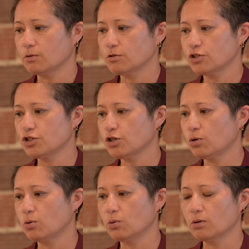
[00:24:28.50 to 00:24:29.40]

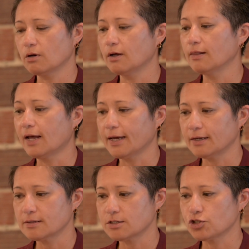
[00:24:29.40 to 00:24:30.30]
show
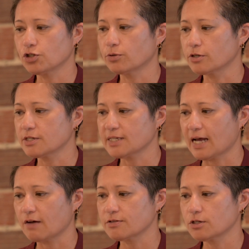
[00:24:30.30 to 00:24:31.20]
clients and show her
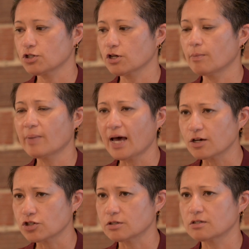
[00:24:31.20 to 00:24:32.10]
staff such
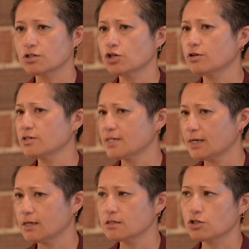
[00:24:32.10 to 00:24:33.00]
compassion, such
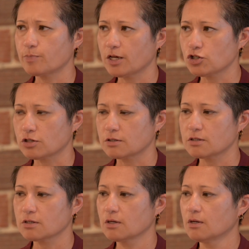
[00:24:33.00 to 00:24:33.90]
understanding, such patience.